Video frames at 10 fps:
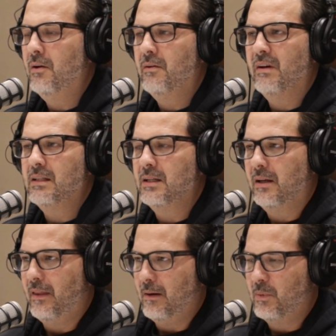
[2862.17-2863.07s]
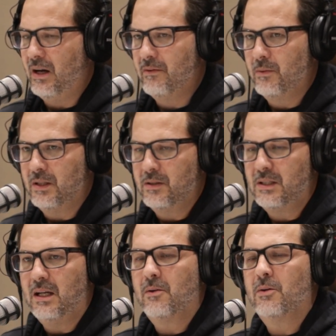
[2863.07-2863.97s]
you're investing in like private real
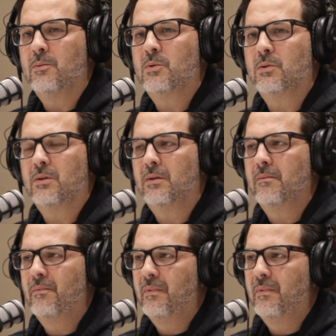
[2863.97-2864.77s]
estate groups or